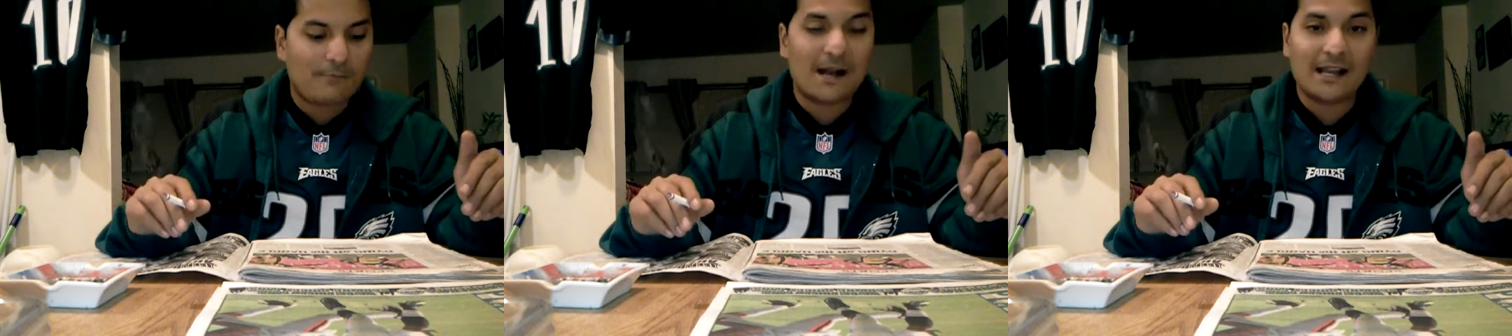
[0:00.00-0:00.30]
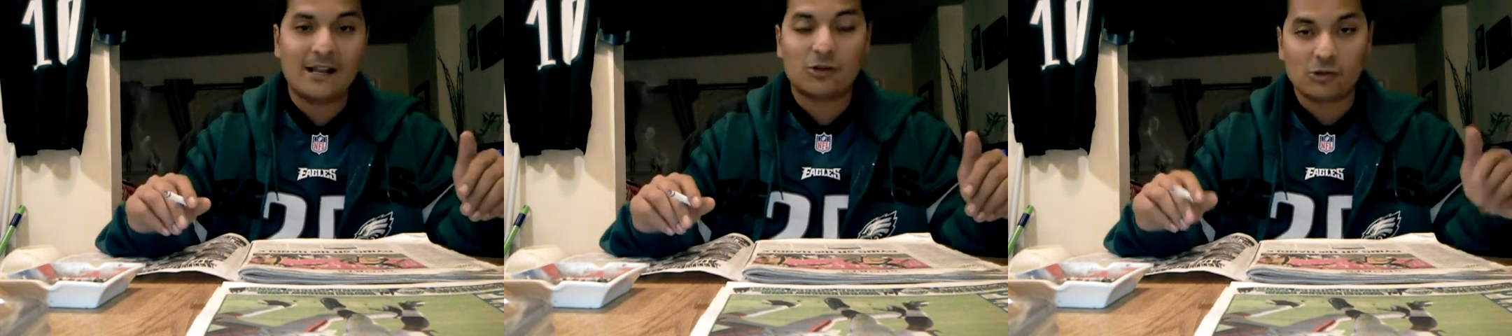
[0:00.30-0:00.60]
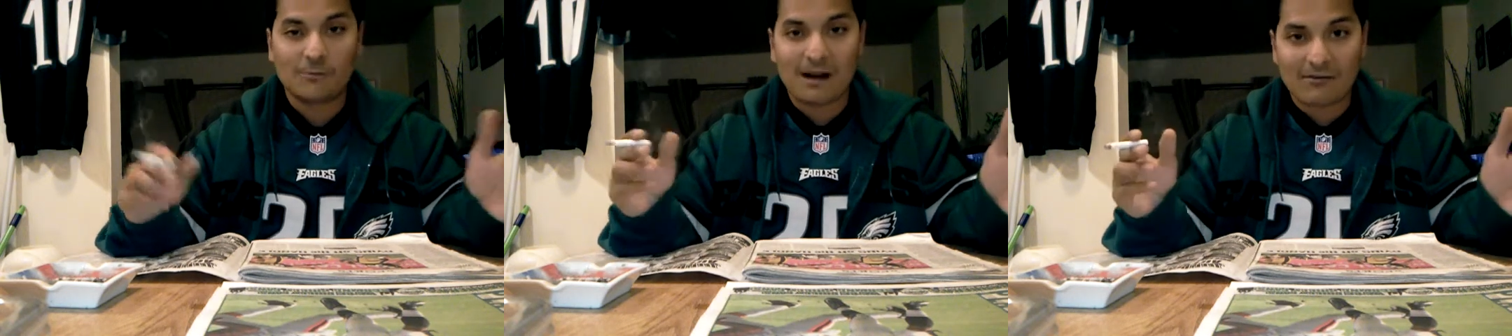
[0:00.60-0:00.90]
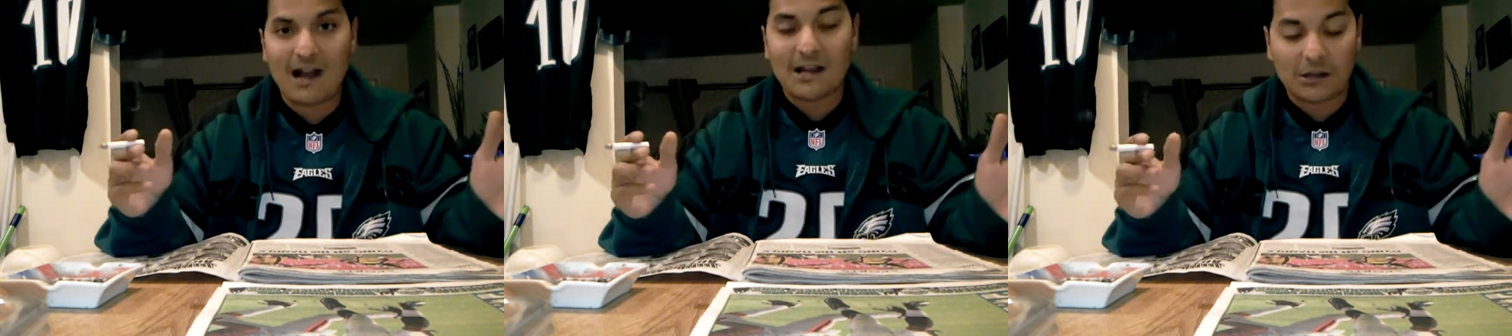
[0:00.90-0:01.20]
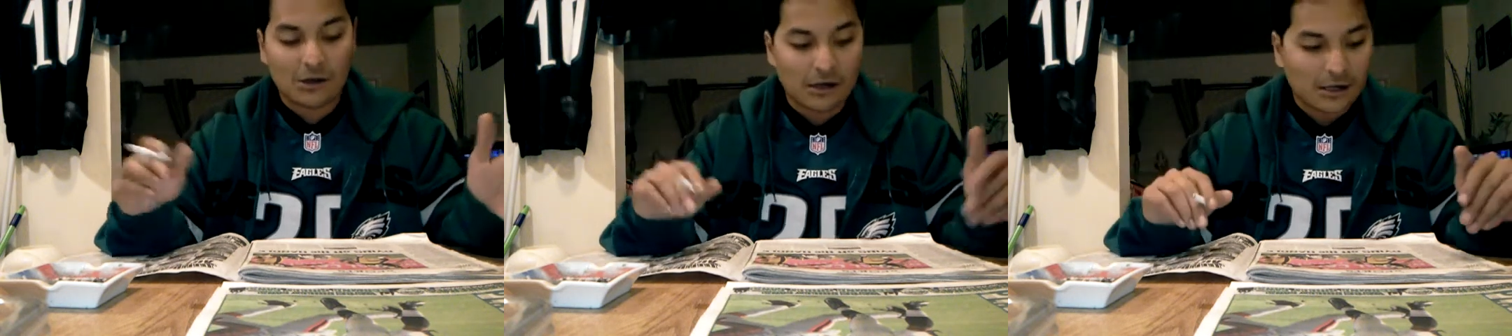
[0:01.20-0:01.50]
by getting drilled by Ryan
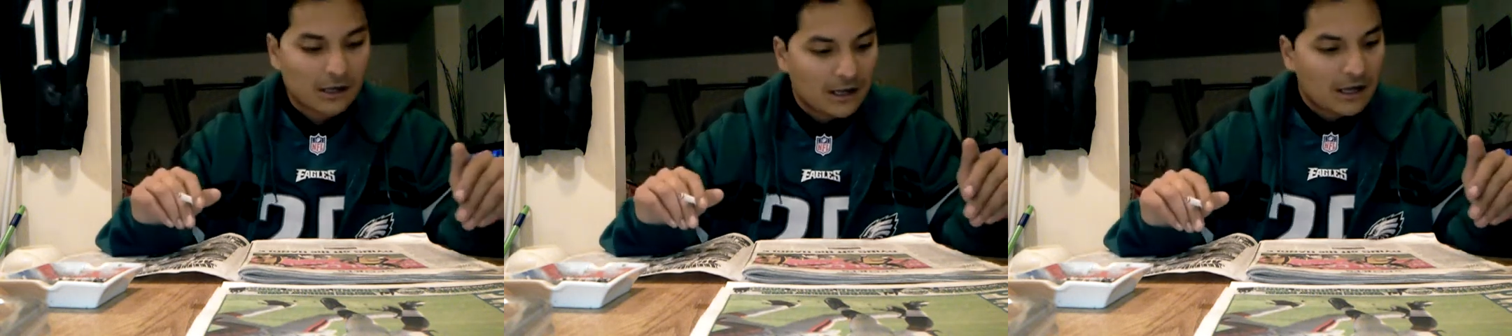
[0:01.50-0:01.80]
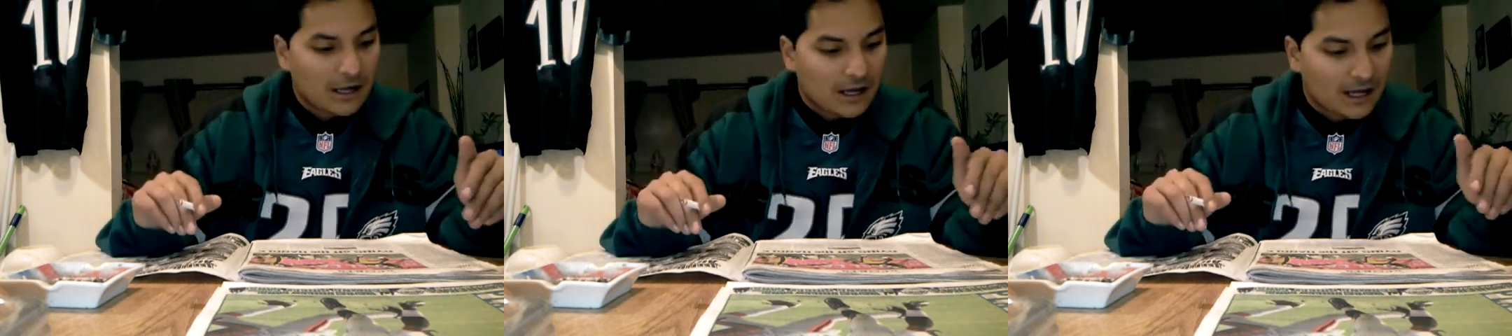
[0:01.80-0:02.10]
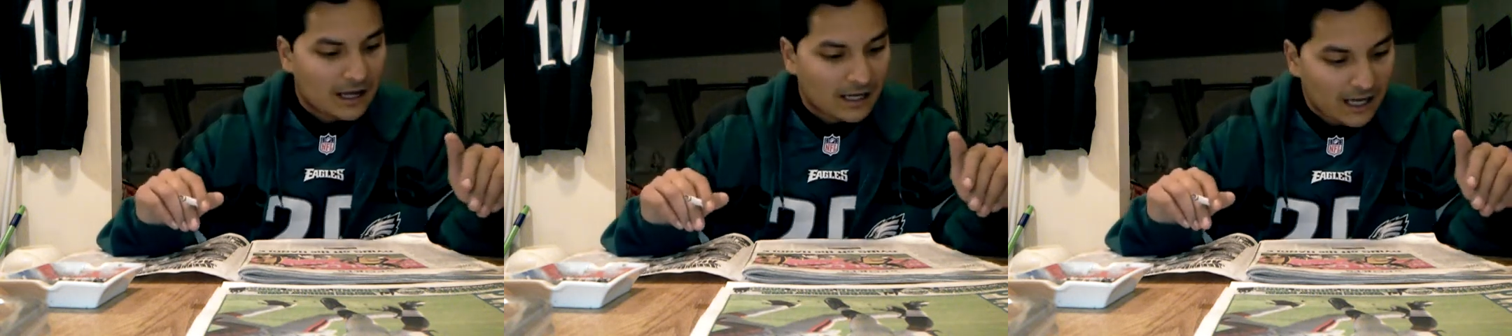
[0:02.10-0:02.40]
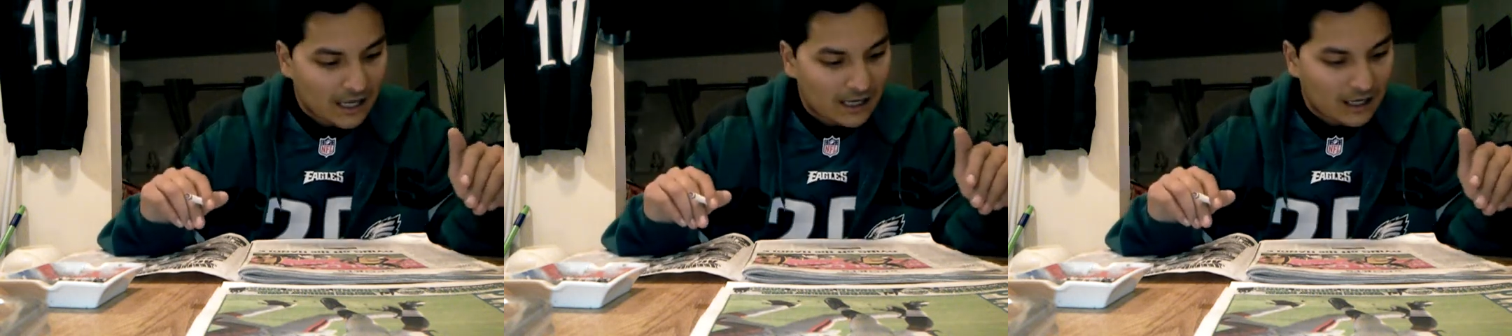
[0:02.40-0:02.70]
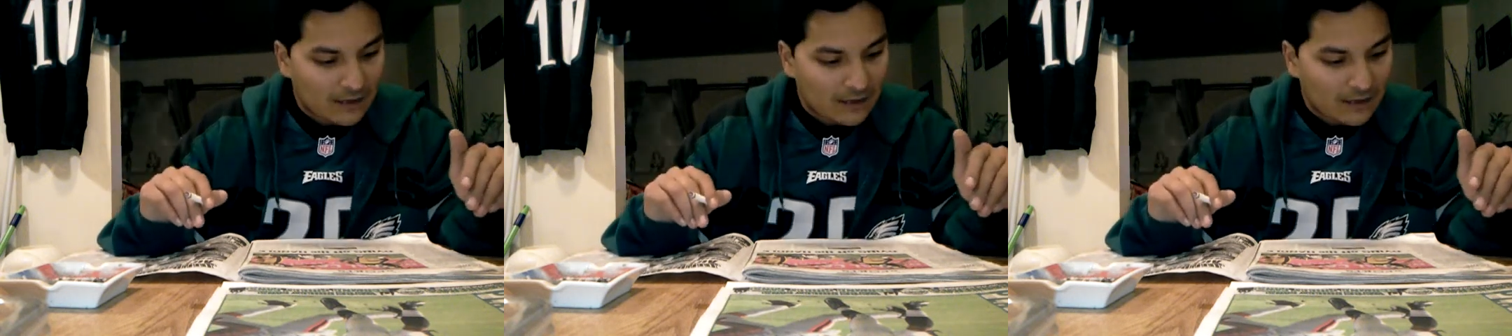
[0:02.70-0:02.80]
Clark. And then